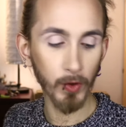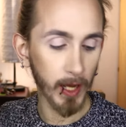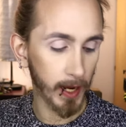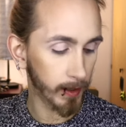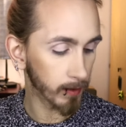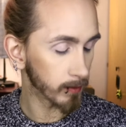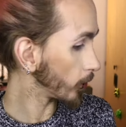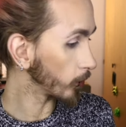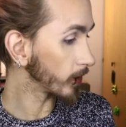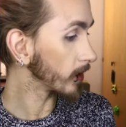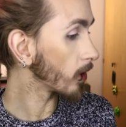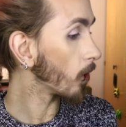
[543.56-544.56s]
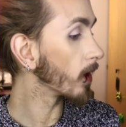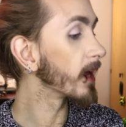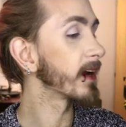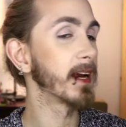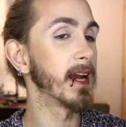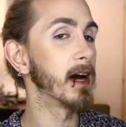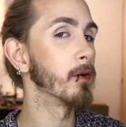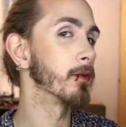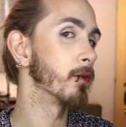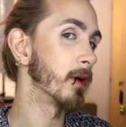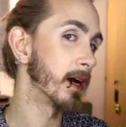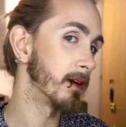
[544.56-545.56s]
today. Not at all like a
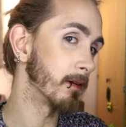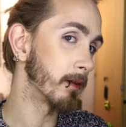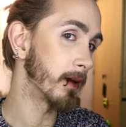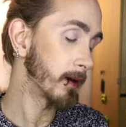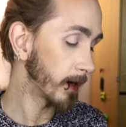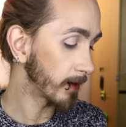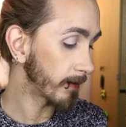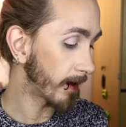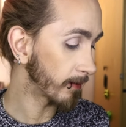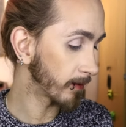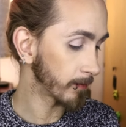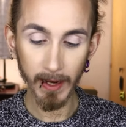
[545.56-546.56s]
clown or anything like that.